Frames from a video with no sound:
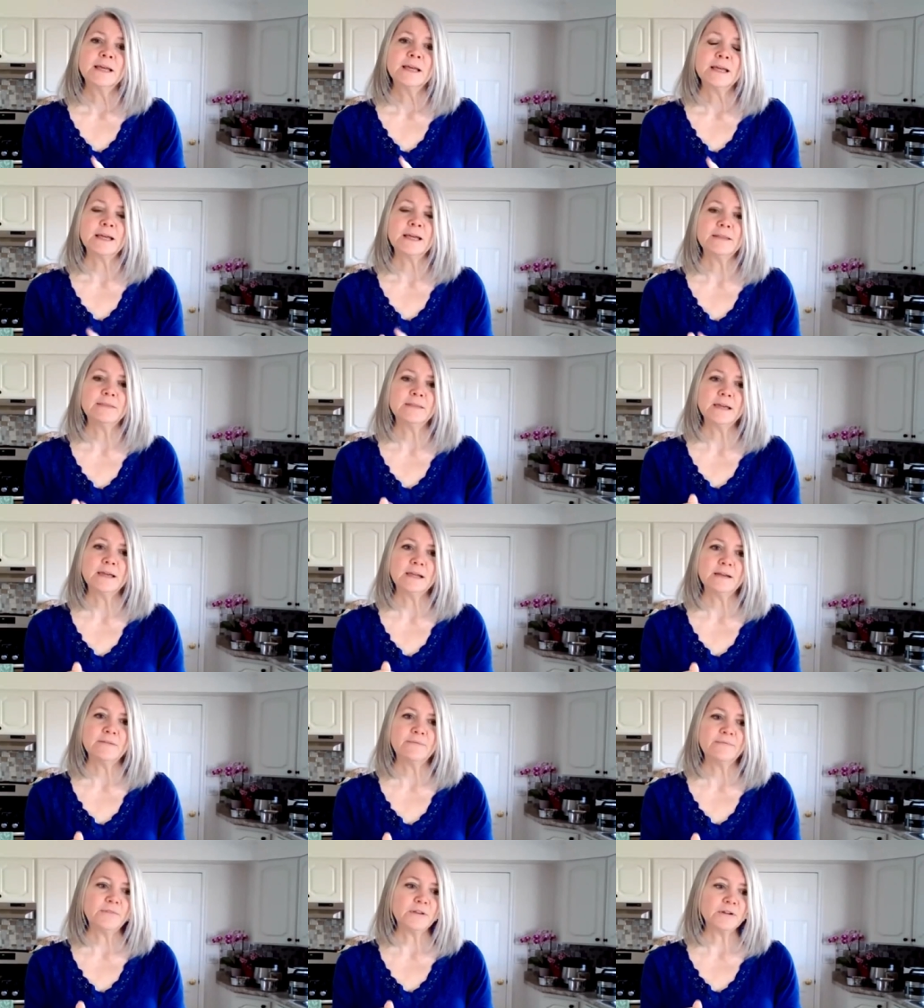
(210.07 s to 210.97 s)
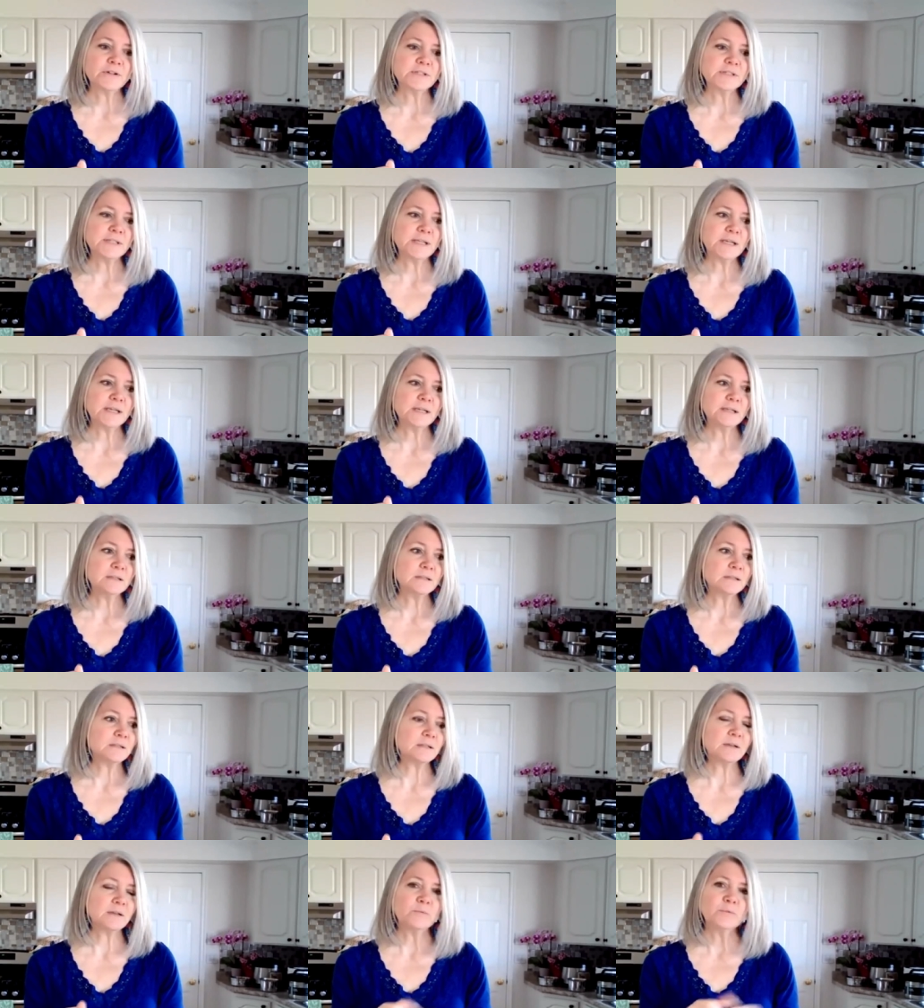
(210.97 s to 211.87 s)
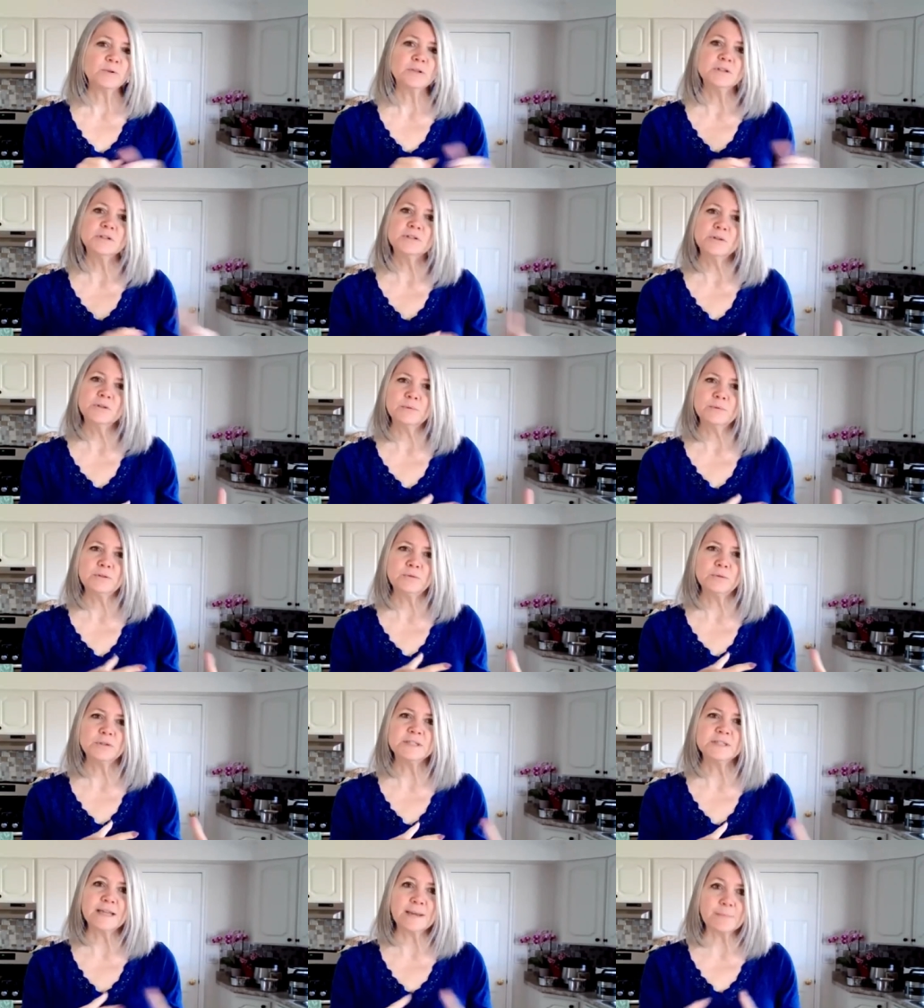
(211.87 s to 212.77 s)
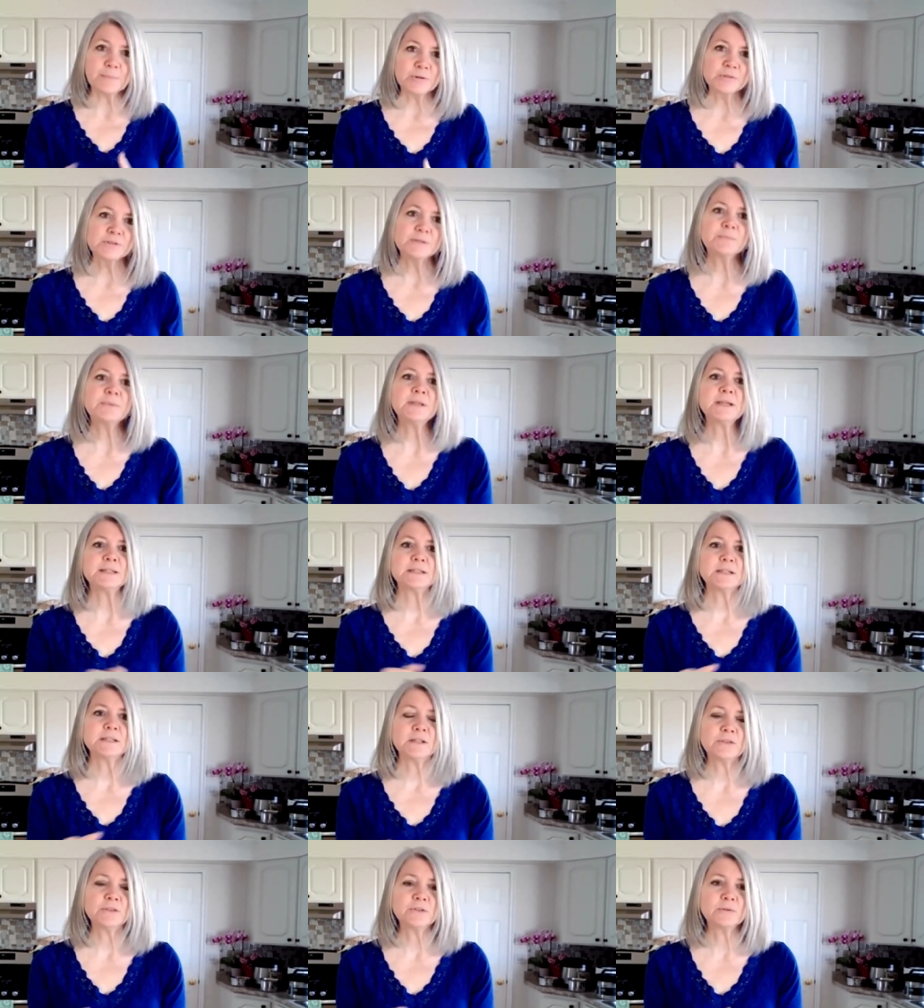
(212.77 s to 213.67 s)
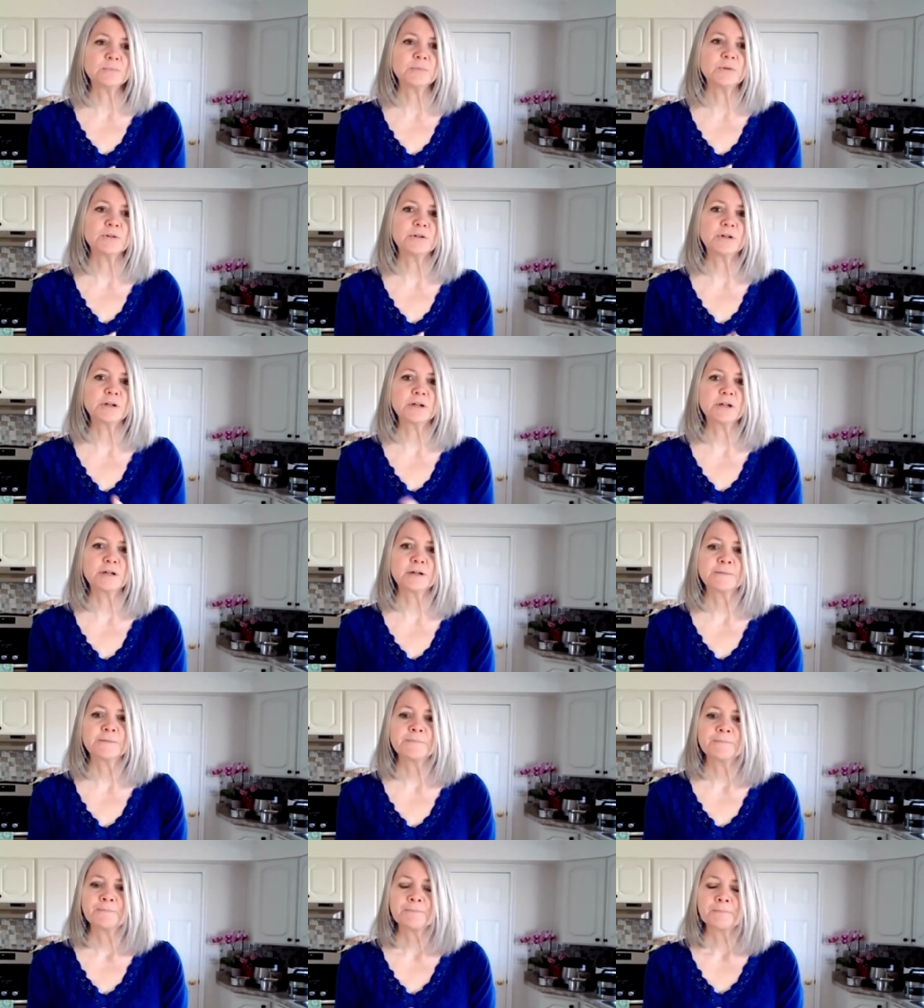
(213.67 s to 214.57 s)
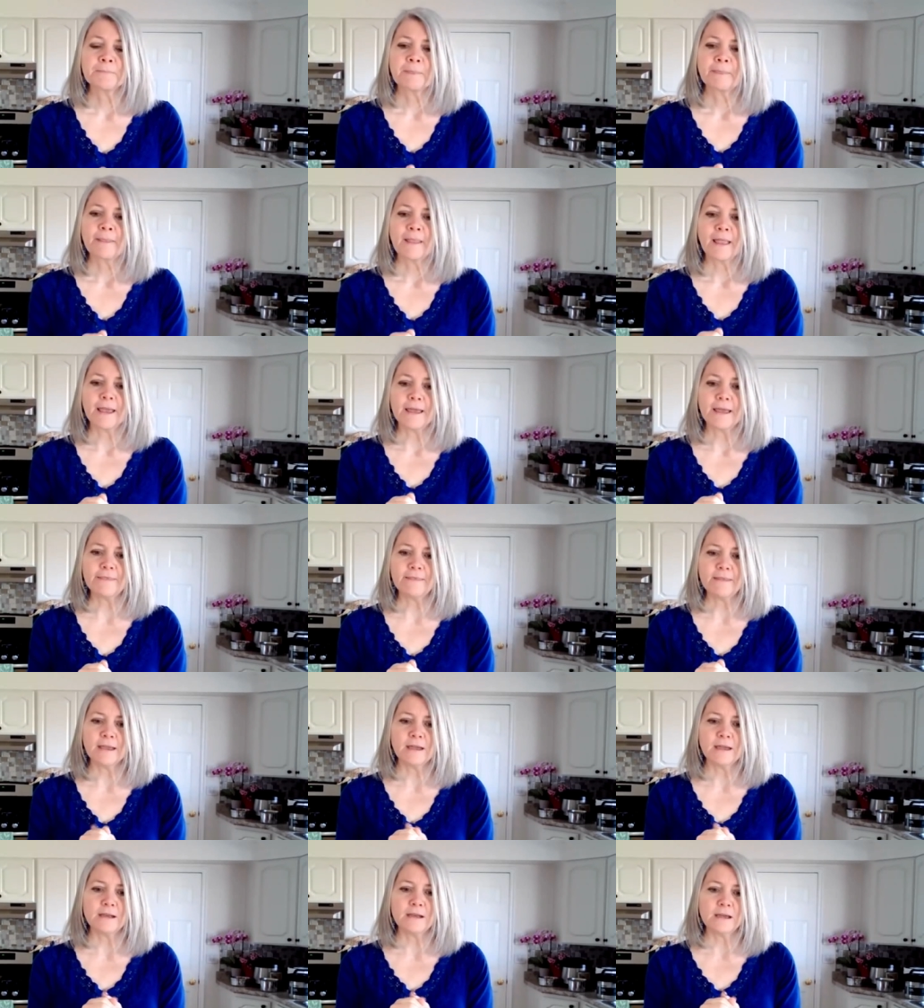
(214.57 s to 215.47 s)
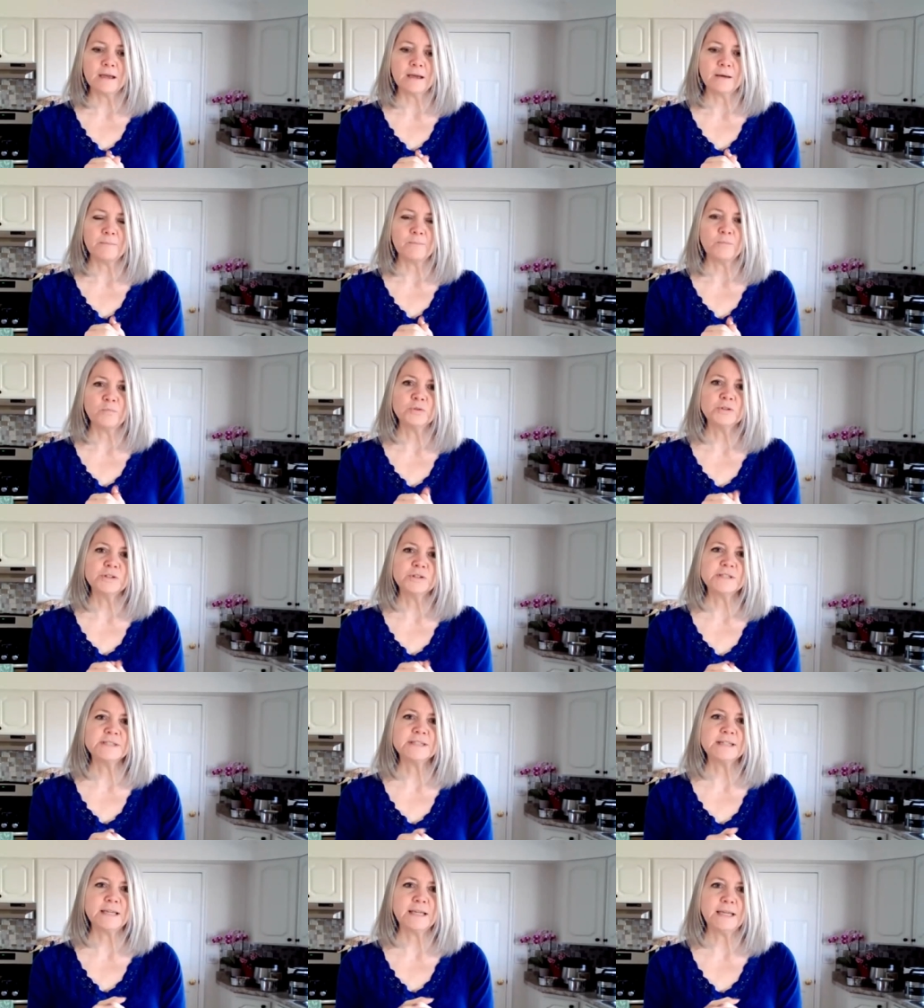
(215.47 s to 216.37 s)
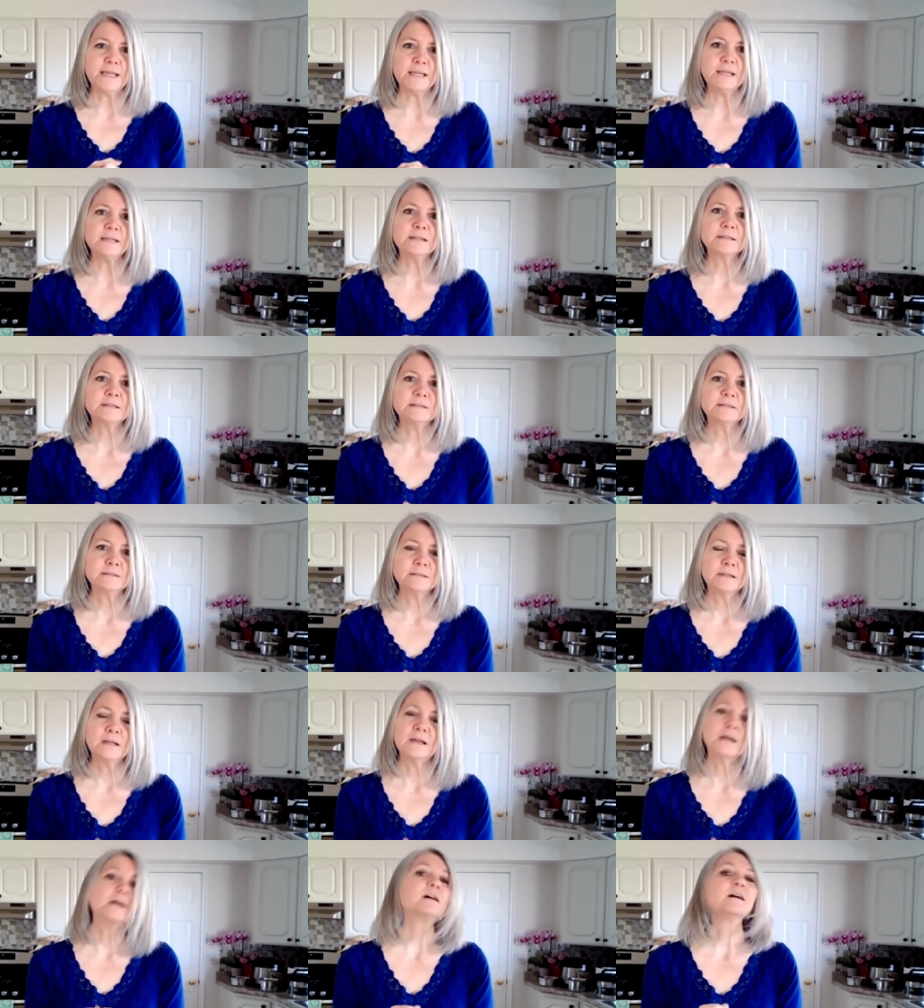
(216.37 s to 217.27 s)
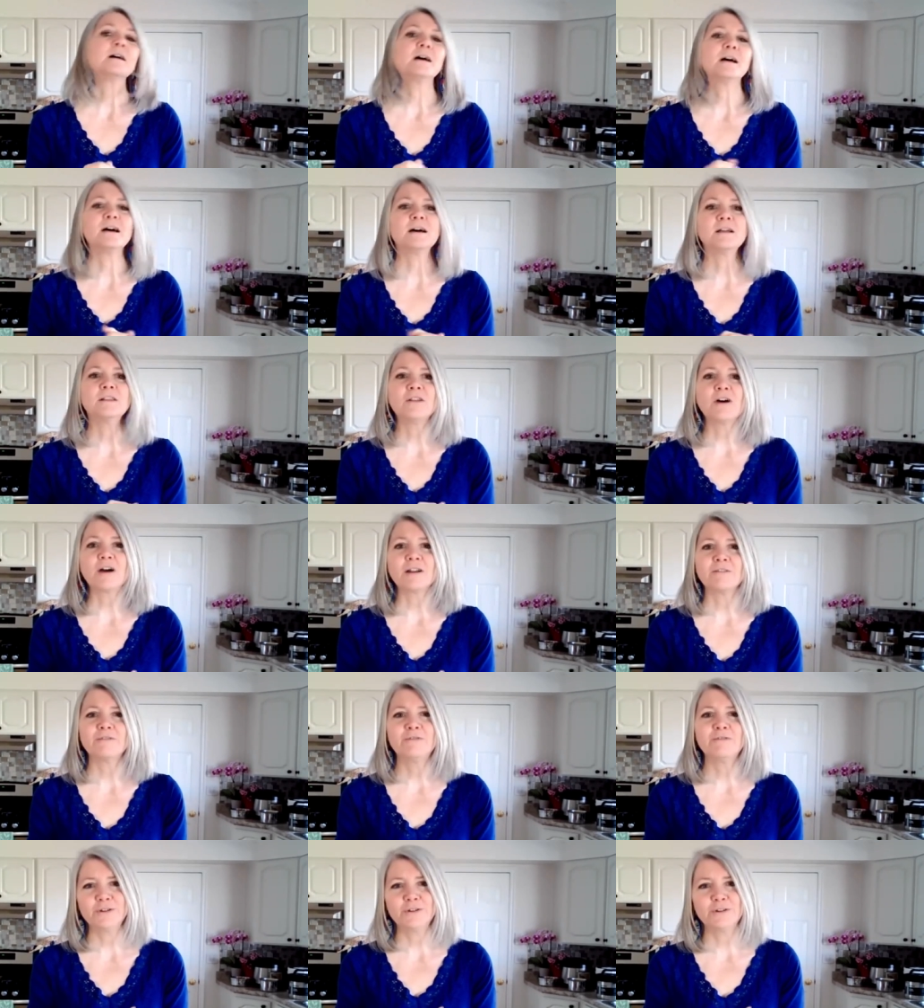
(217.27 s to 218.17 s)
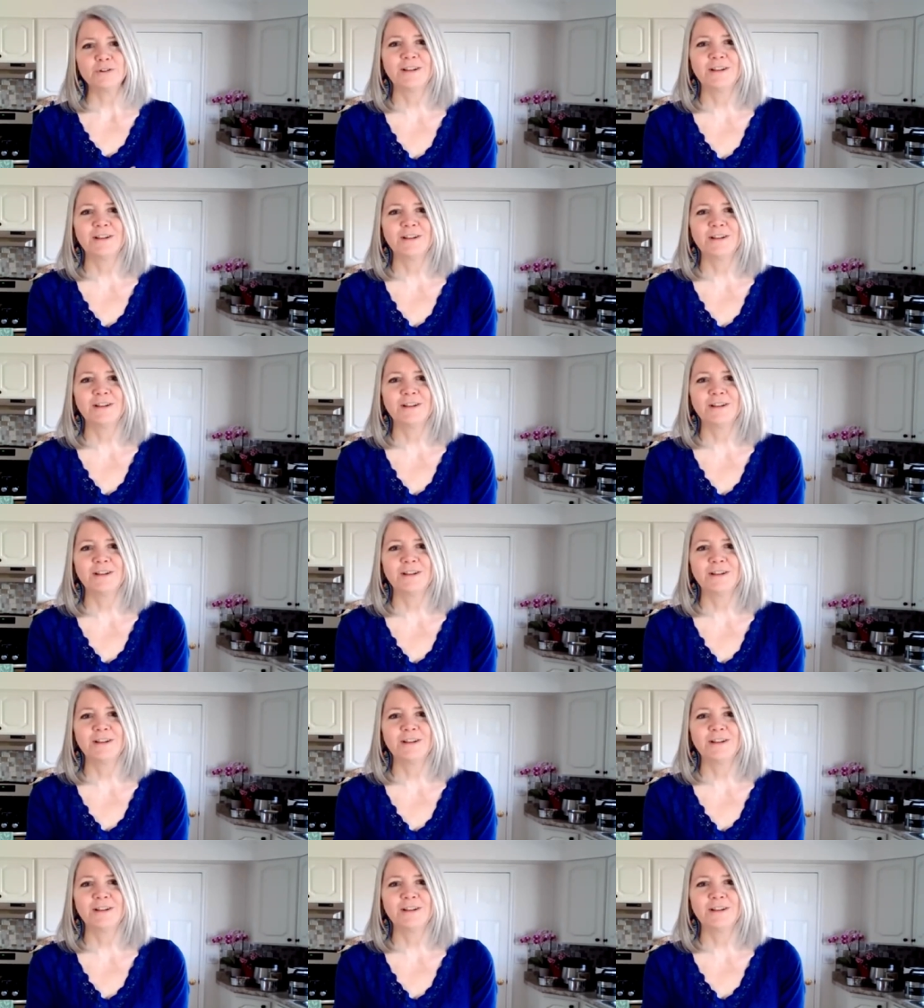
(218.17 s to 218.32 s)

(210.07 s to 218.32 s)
And then if there's things, and we'll, we'll demo some things in the thermal cooker. And then um, we'll just eat a lot of food.